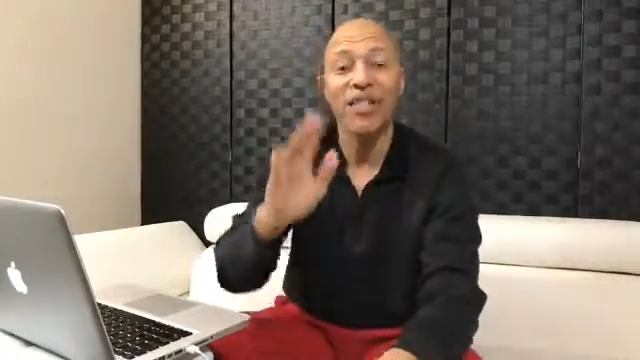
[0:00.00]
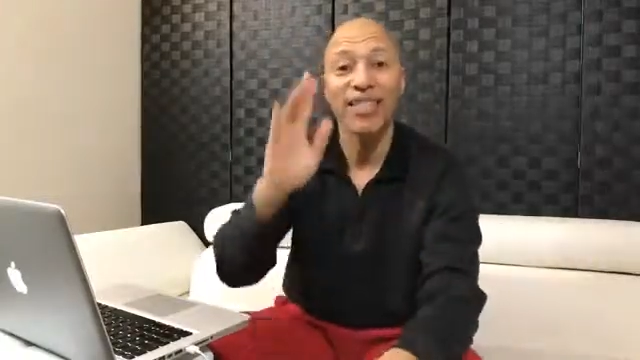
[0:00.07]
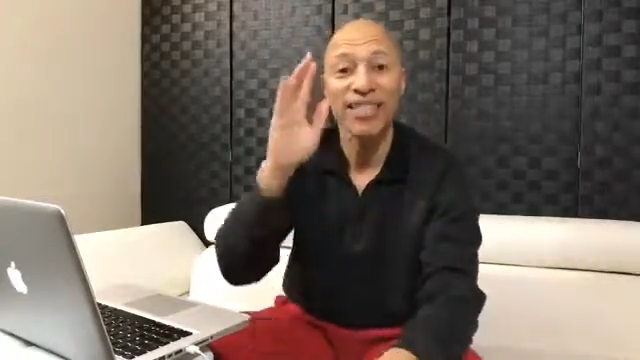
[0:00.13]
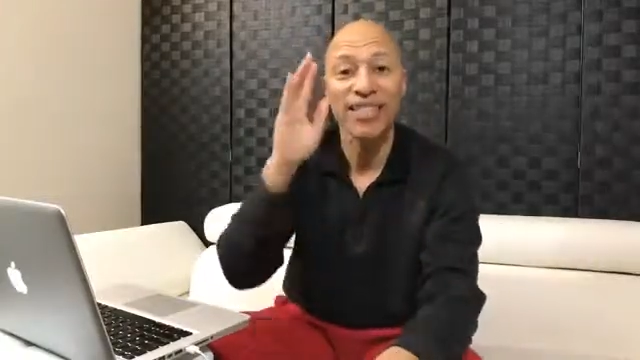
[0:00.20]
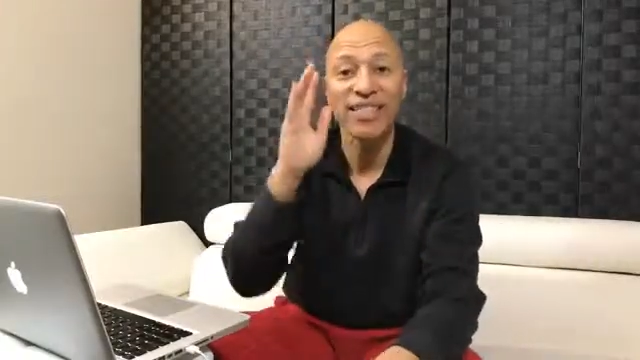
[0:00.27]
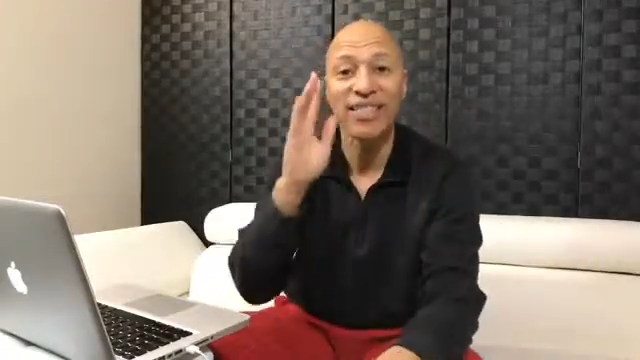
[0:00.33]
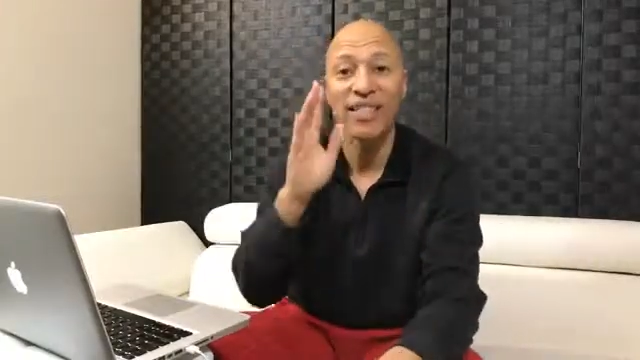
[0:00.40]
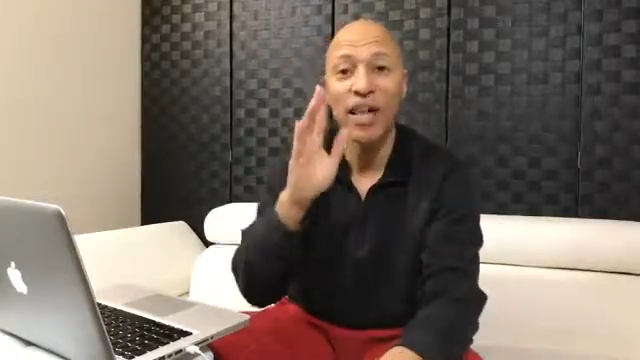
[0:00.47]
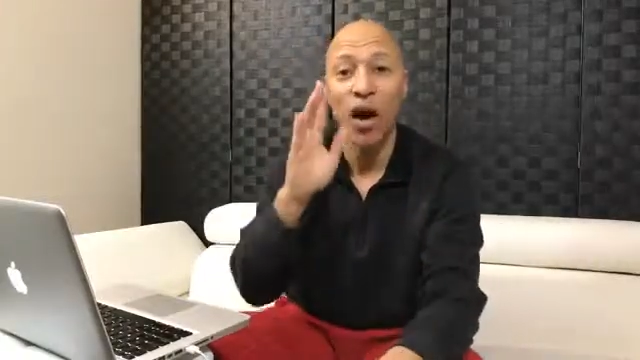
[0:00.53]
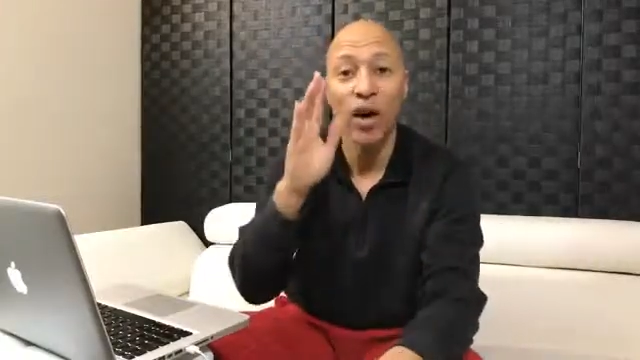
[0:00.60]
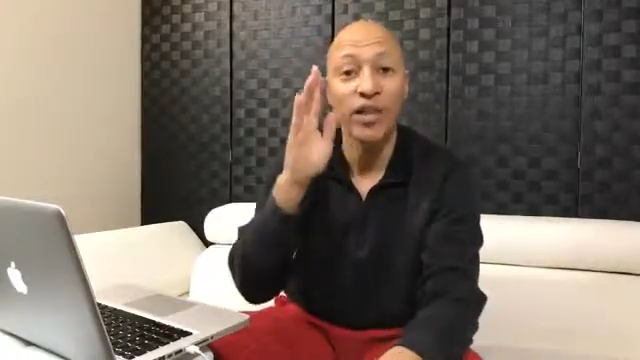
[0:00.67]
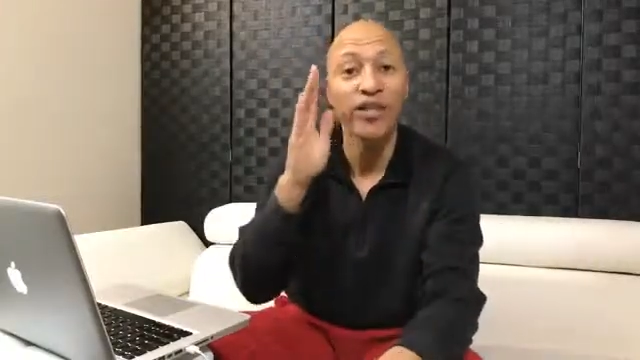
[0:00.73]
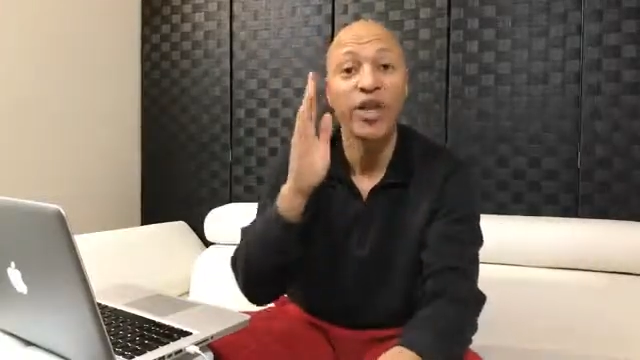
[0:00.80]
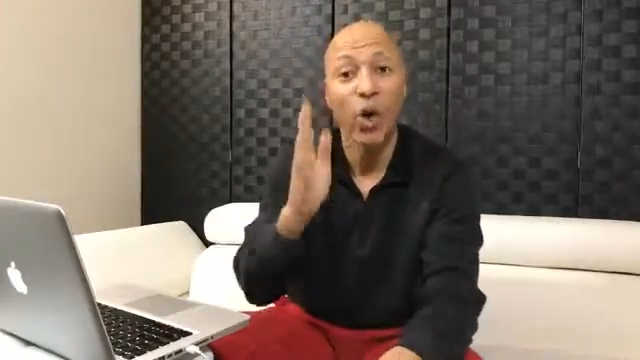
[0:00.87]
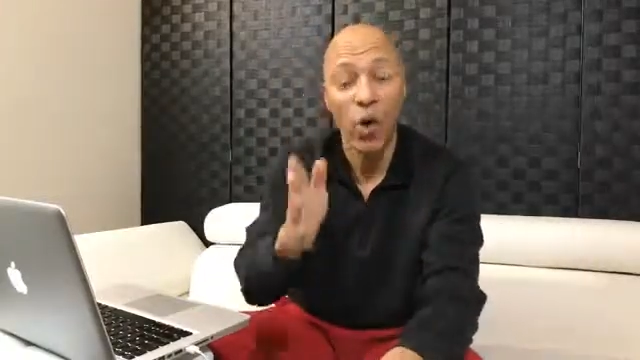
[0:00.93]
This is
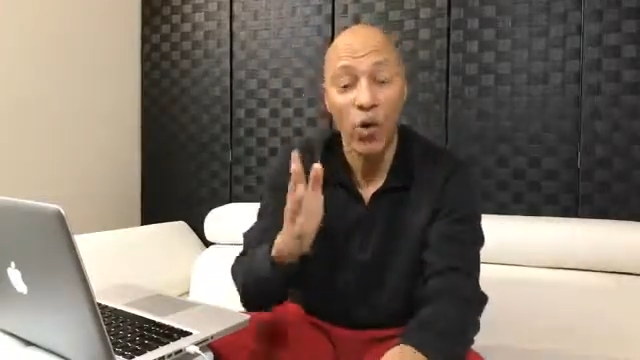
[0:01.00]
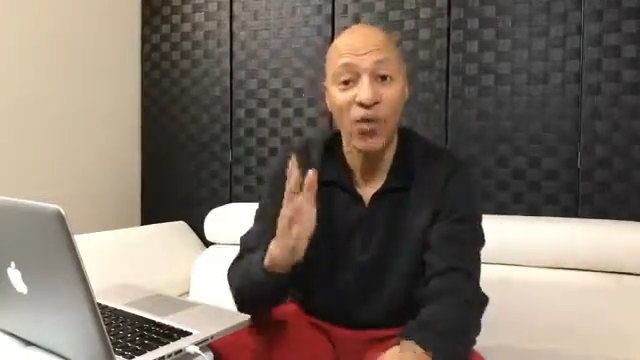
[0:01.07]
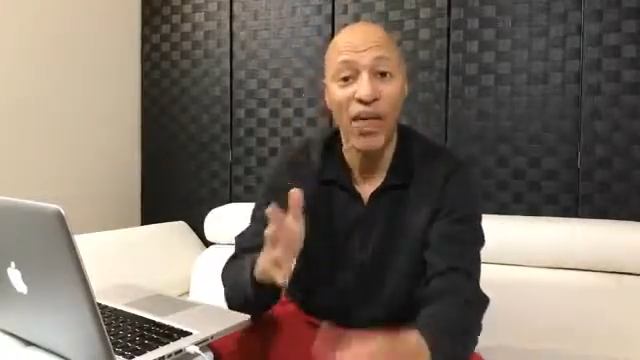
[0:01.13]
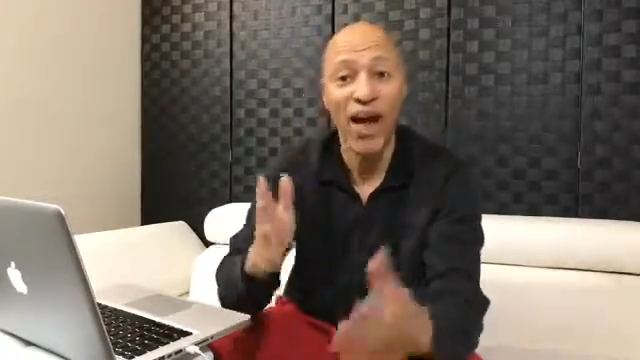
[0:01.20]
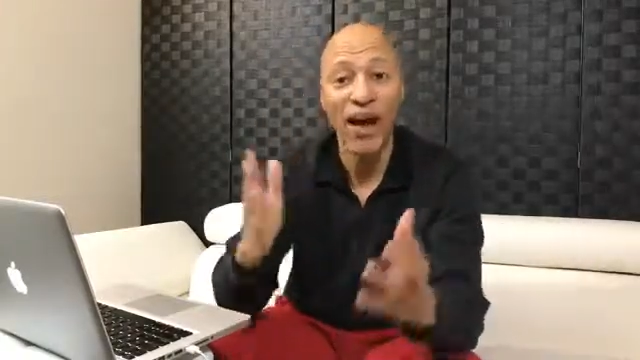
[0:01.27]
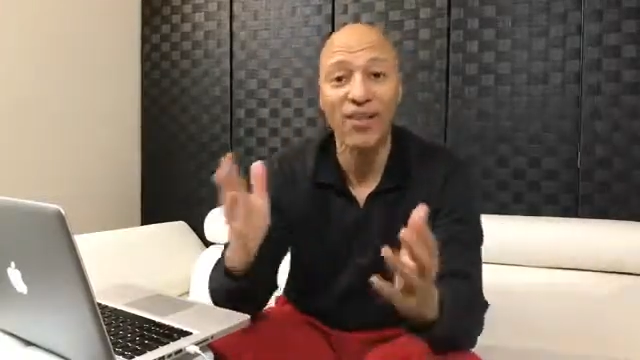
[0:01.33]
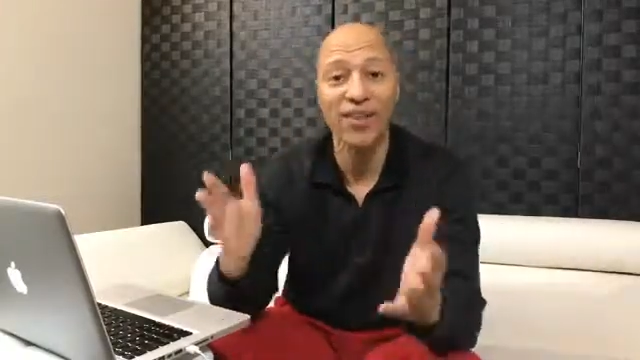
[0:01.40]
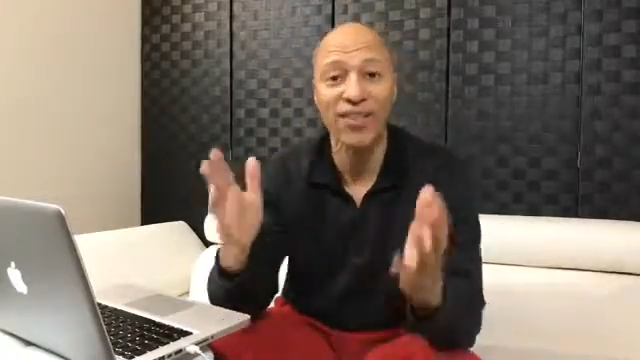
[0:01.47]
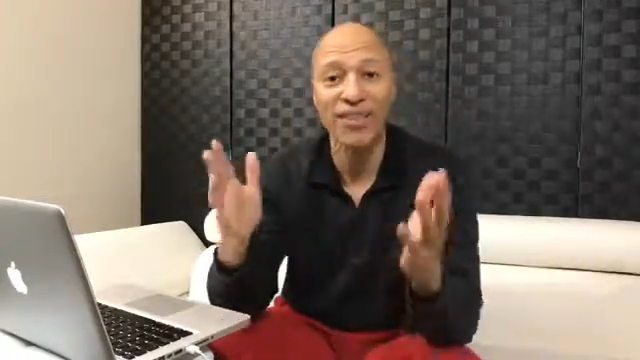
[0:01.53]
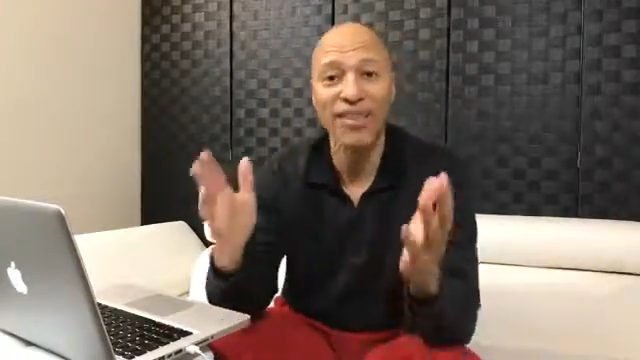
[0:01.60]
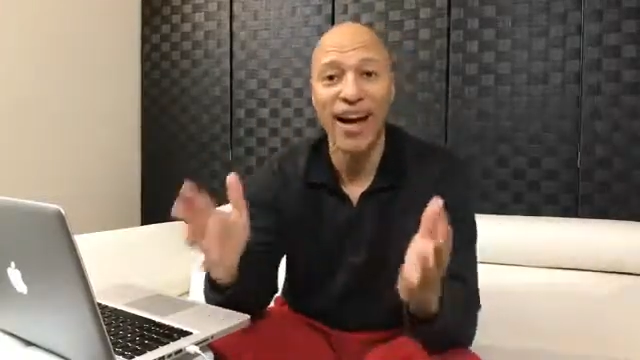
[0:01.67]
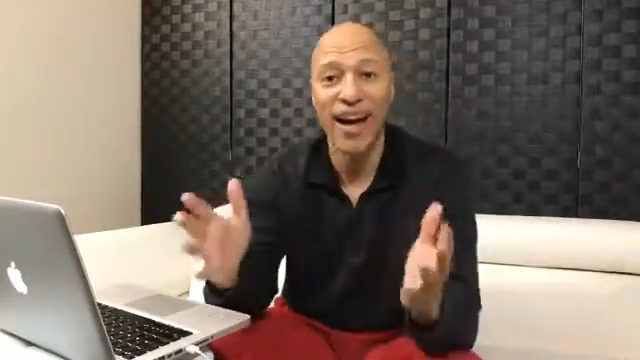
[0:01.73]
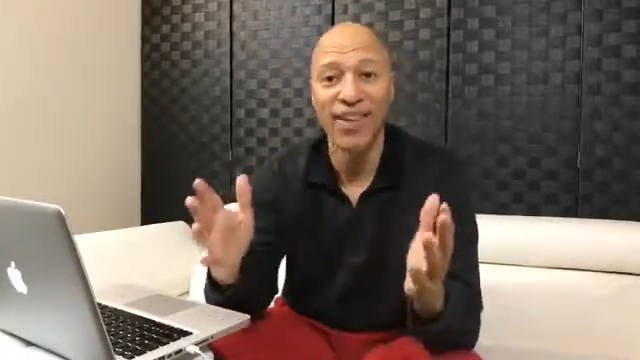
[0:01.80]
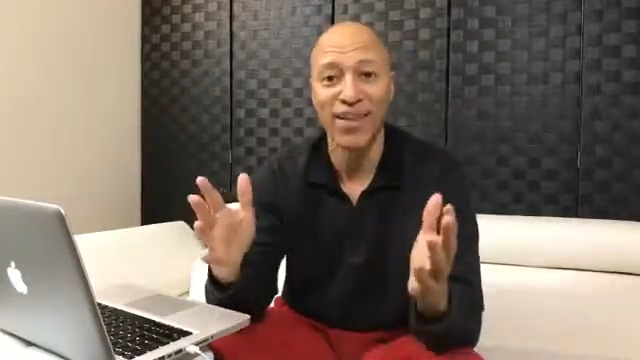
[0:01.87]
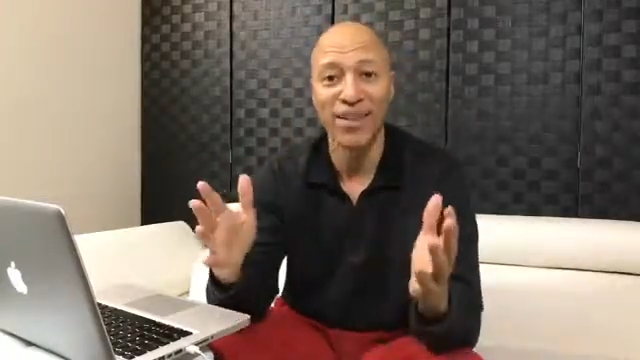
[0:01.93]

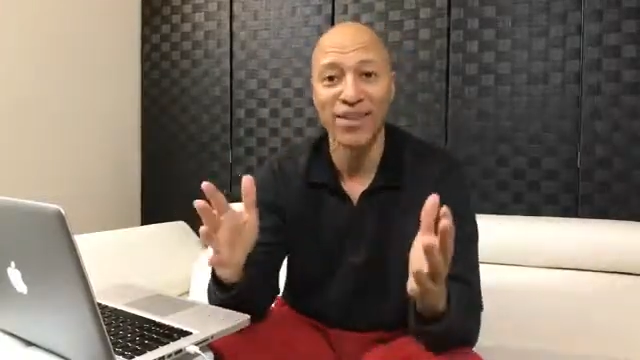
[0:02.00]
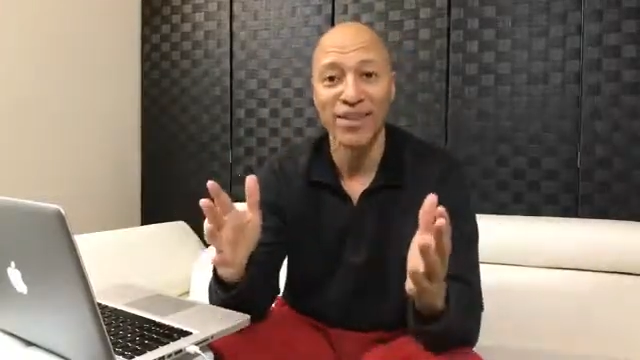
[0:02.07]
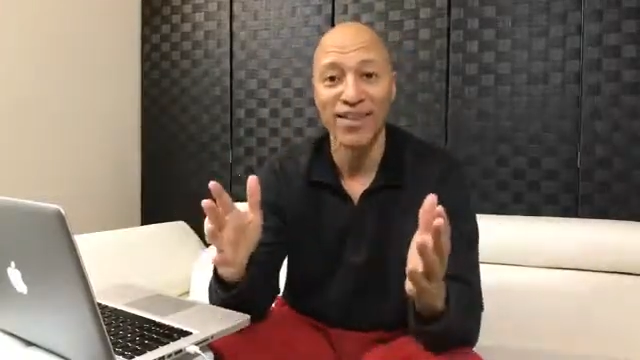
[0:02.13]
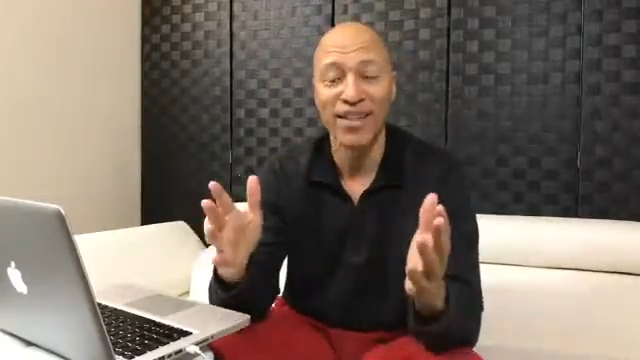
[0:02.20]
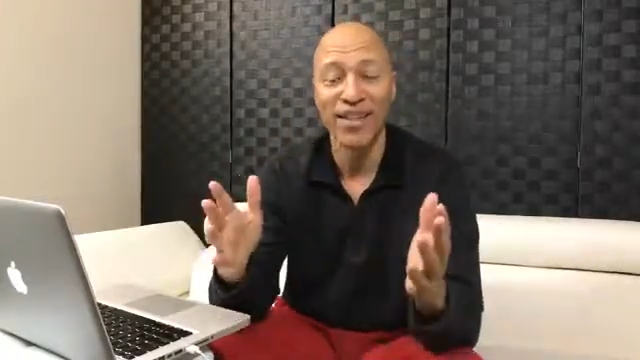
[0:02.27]
$2,000